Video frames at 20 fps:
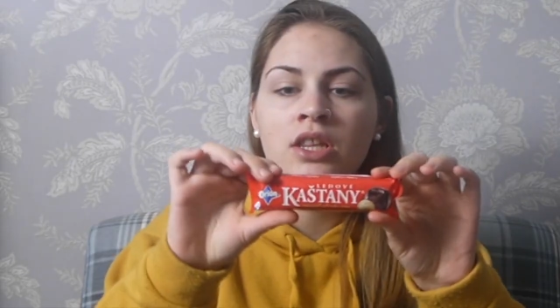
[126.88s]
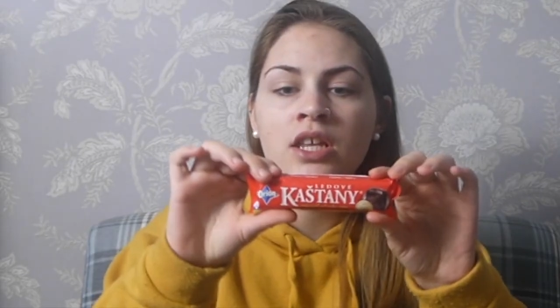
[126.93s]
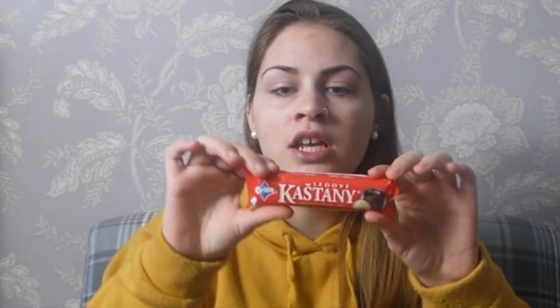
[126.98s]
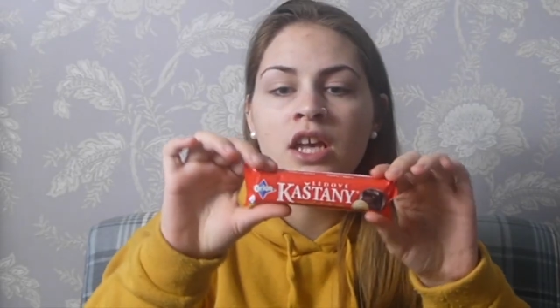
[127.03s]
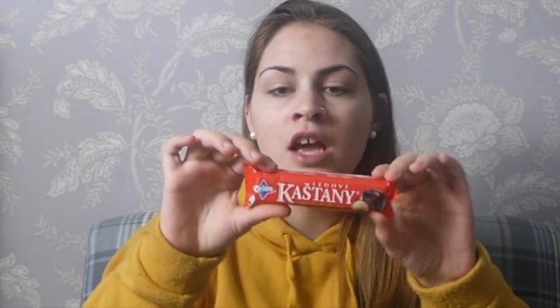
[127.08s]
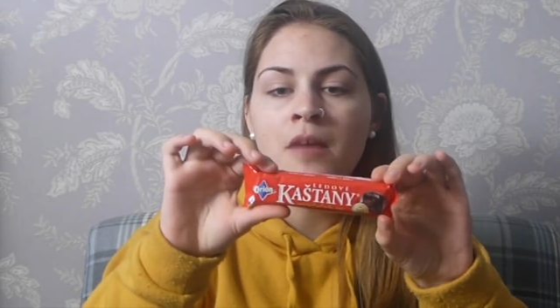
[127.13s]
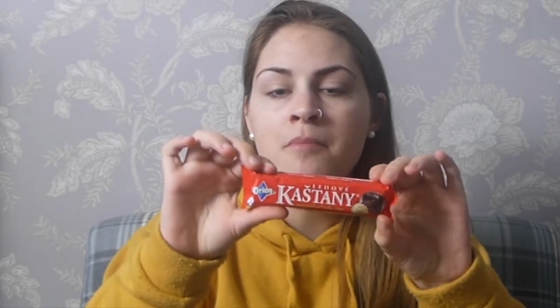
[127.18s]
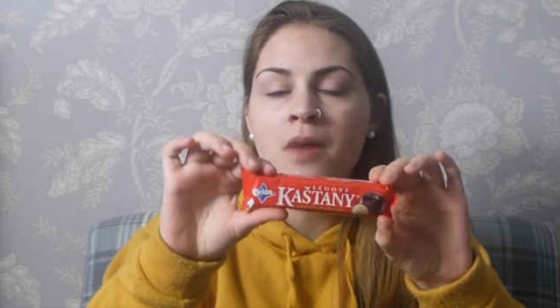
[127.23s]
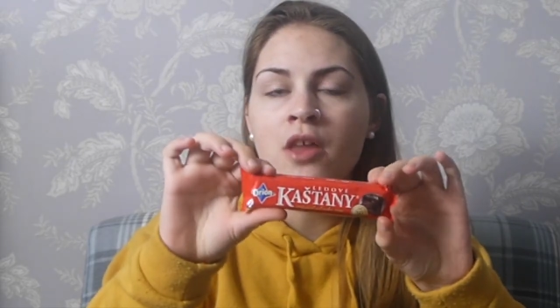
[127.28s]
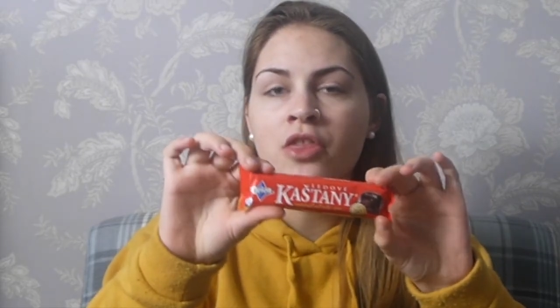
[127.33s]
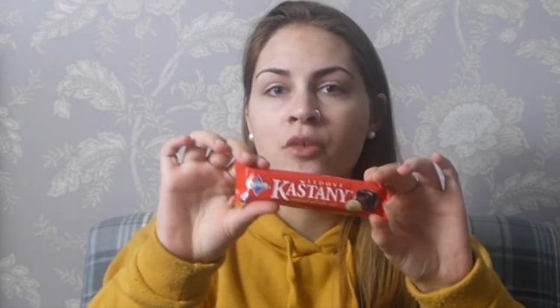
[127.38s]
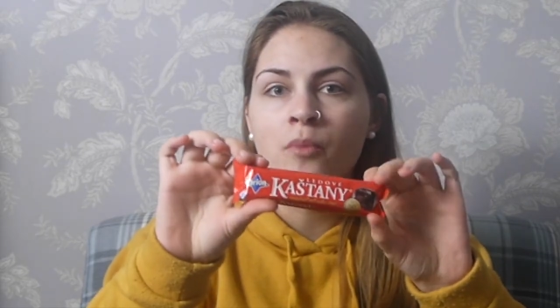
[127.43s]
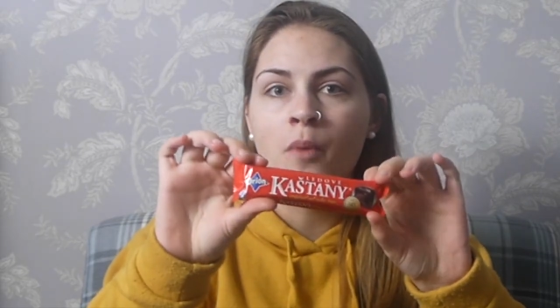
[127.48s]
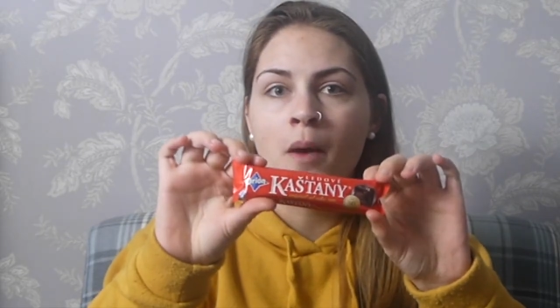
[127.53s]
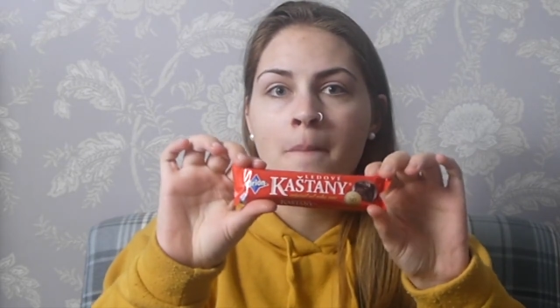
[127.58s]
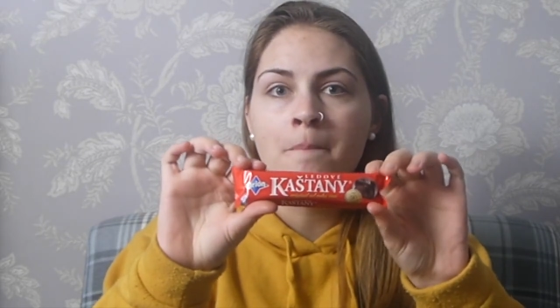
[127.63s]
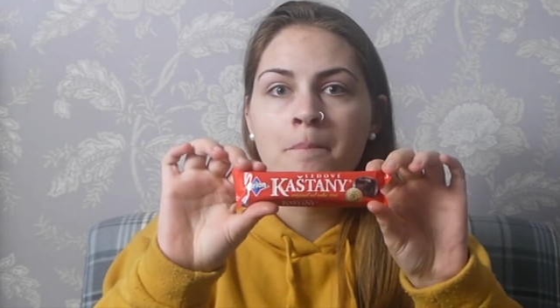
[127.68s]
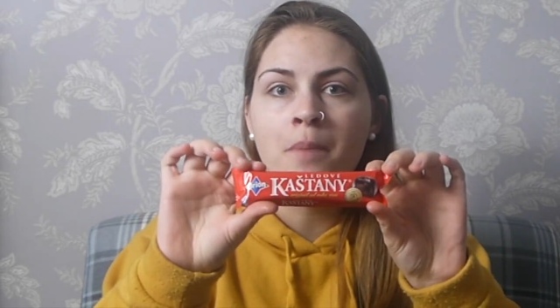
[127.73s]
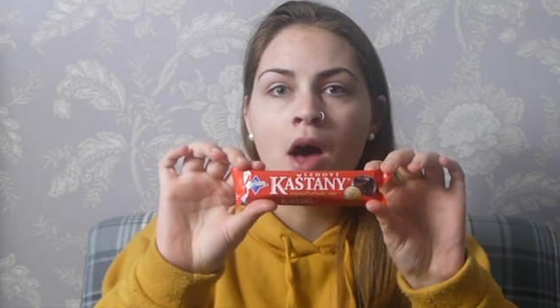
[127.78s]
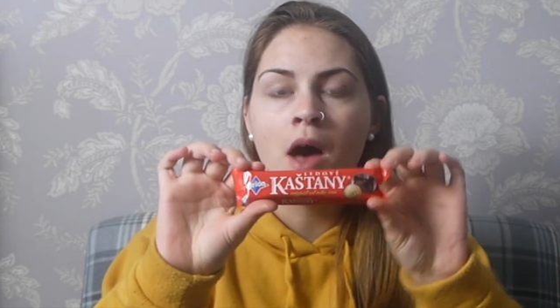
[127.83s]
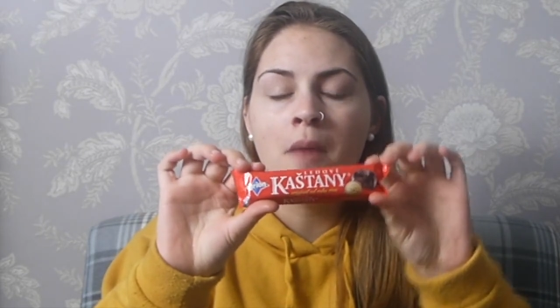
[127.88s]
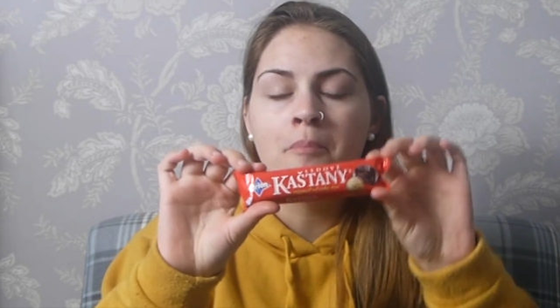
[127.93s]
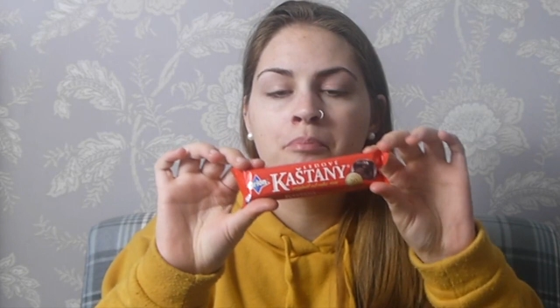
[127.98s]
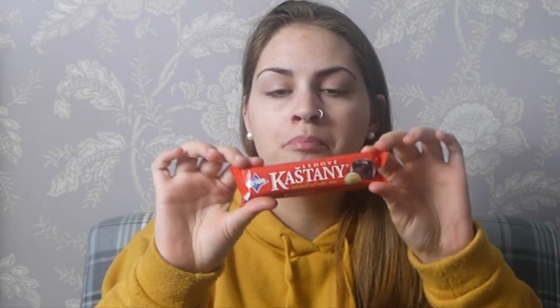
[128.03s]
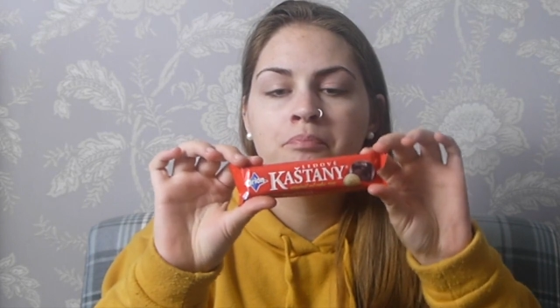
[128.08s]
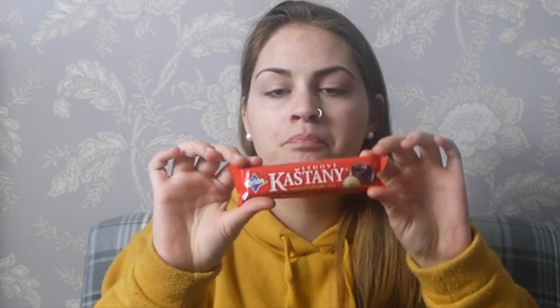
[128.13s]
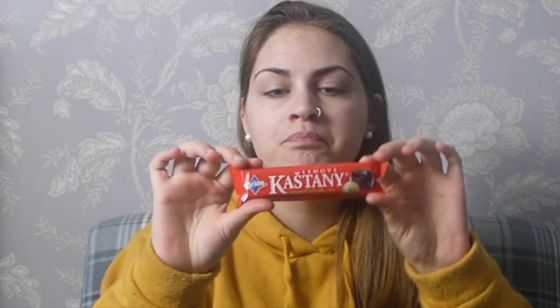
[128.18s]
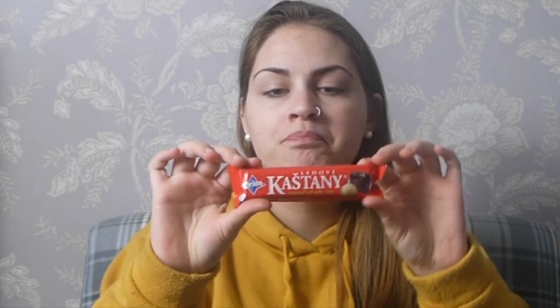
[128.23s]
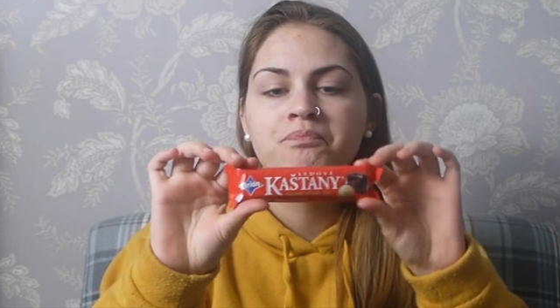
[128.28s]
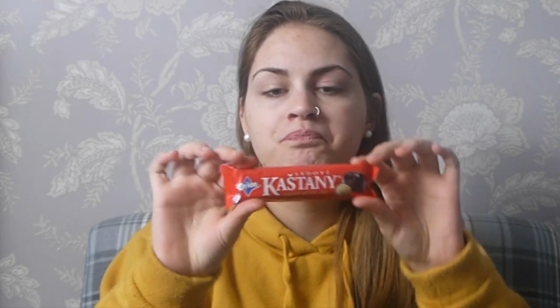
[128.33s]
the um, other one, but
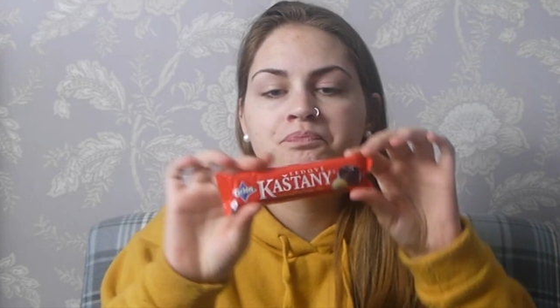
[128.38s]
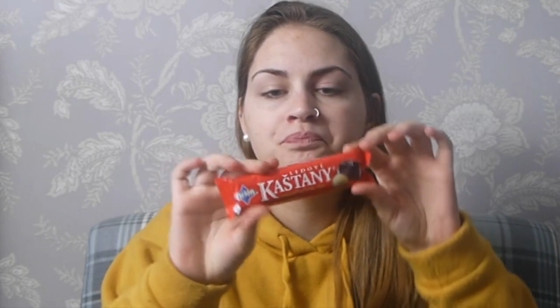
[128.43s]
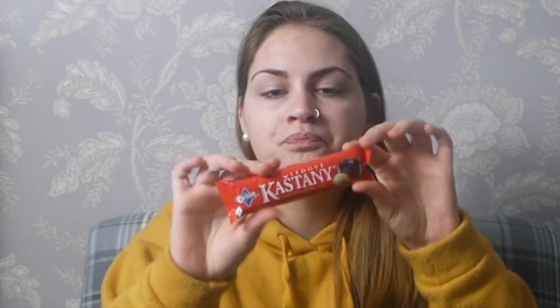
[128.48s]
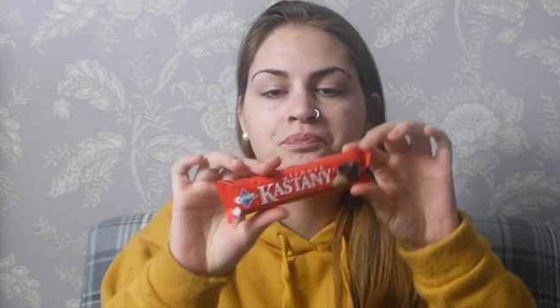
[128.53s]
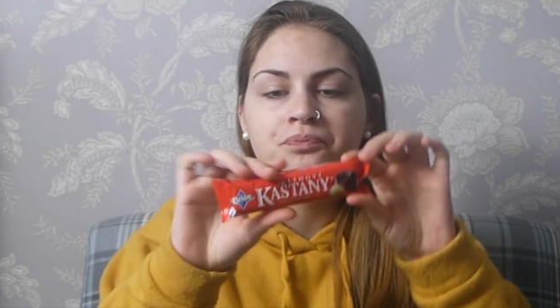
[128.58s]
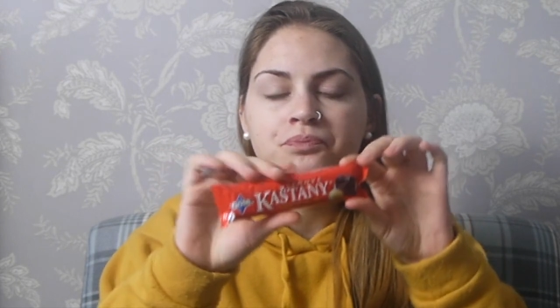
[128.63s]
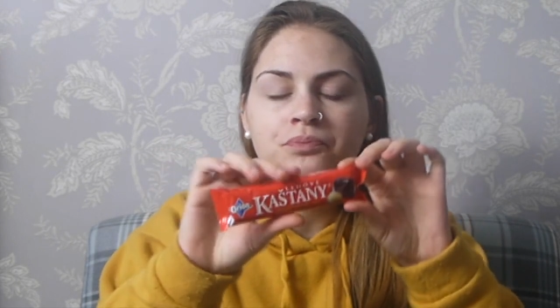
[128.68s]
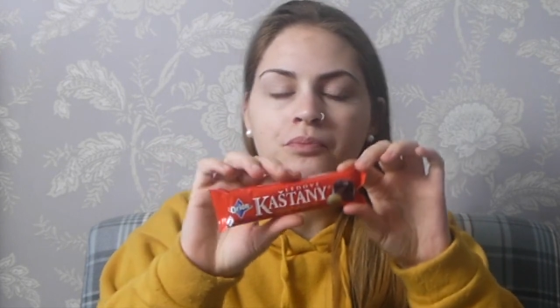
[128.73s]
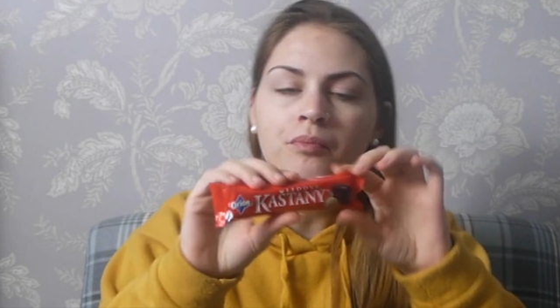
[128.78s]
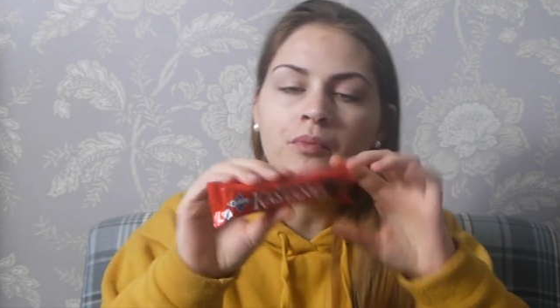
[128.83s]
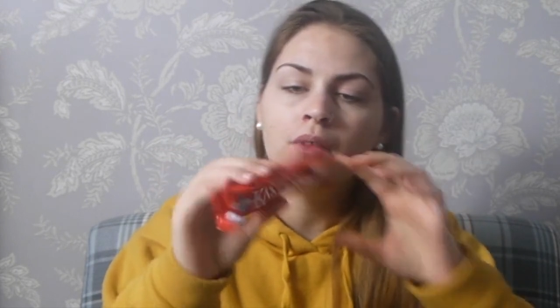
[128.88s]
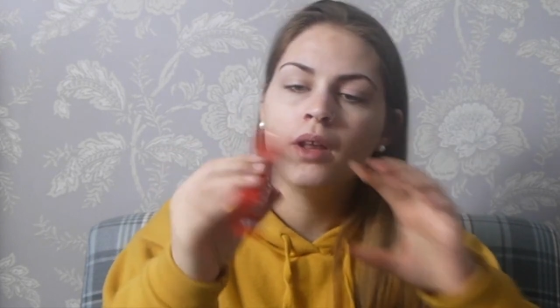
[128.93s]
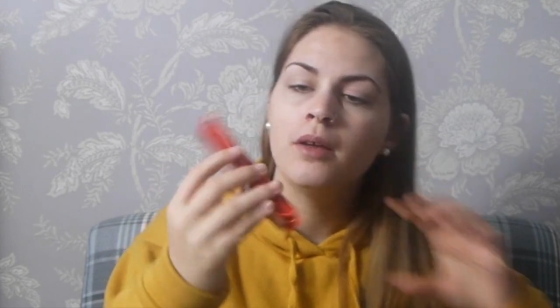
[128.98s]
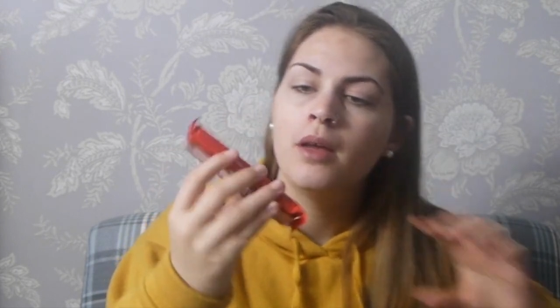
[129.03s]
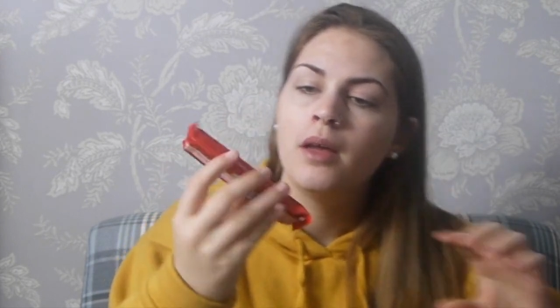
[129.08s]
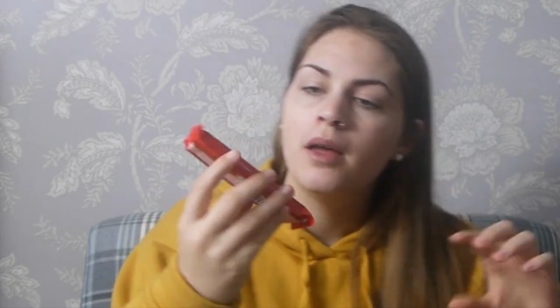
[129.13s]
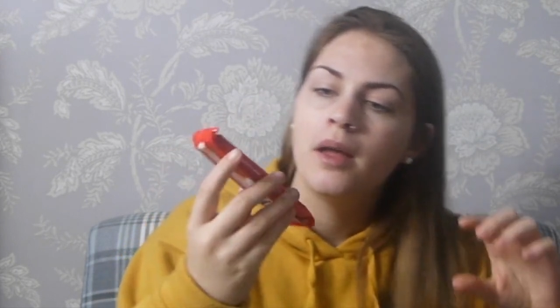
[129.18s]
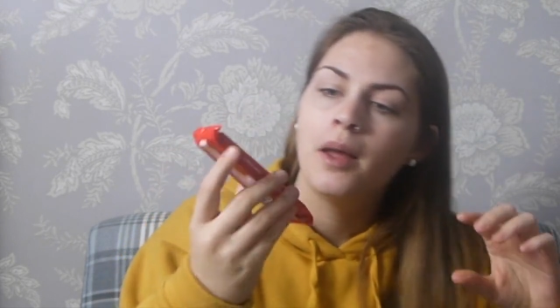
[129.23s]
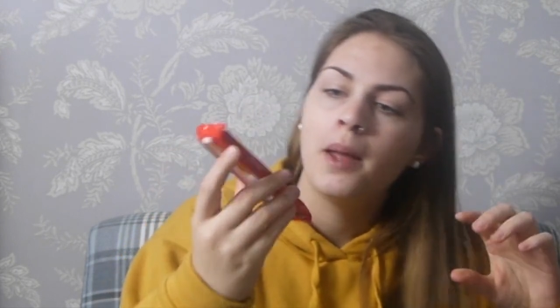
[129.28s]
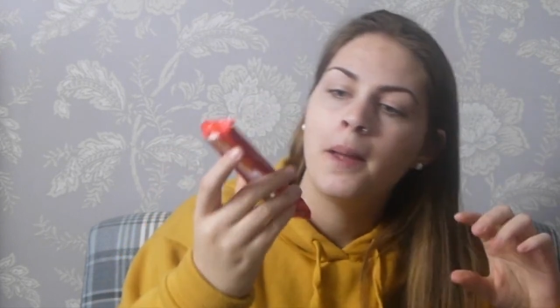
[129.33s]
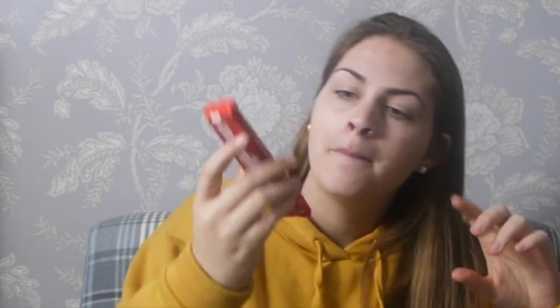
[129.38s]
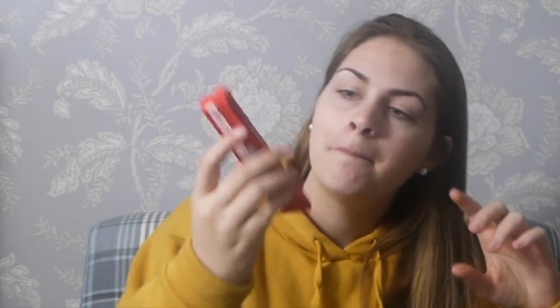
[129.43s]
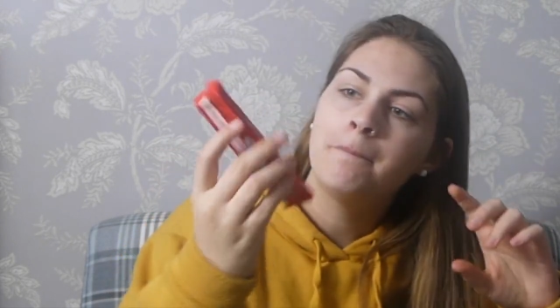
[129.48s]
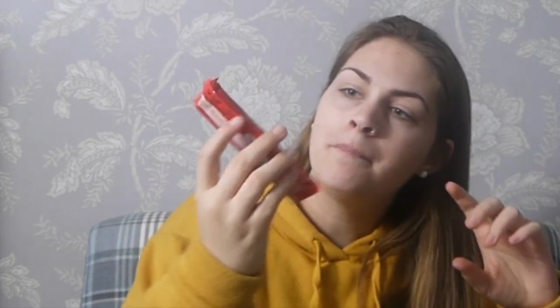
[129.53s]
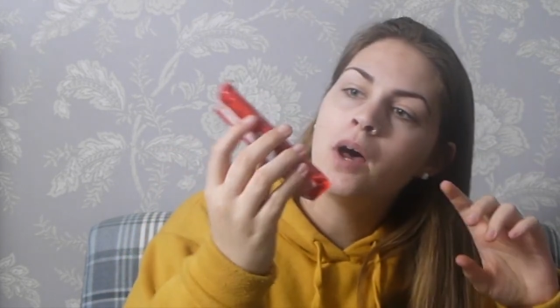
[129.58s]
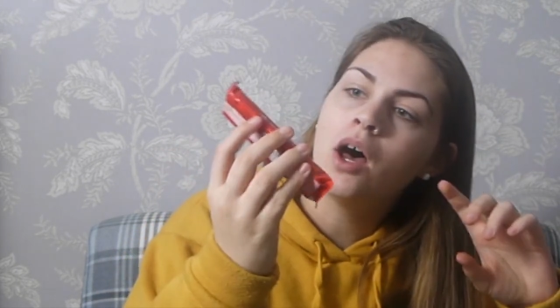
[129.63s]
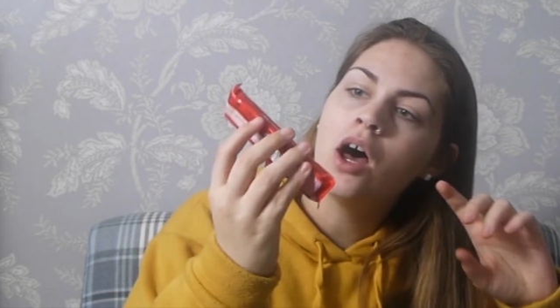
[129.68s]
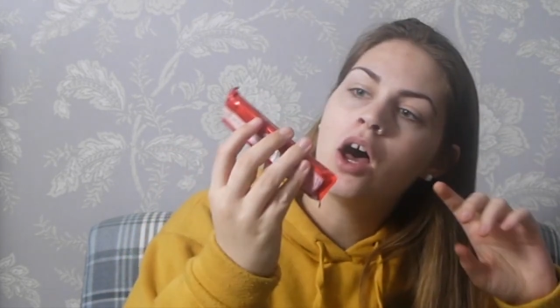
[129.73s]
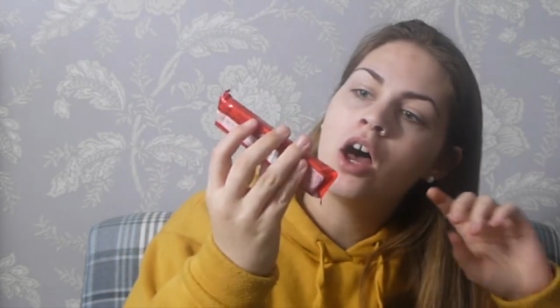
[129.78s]
I'm, but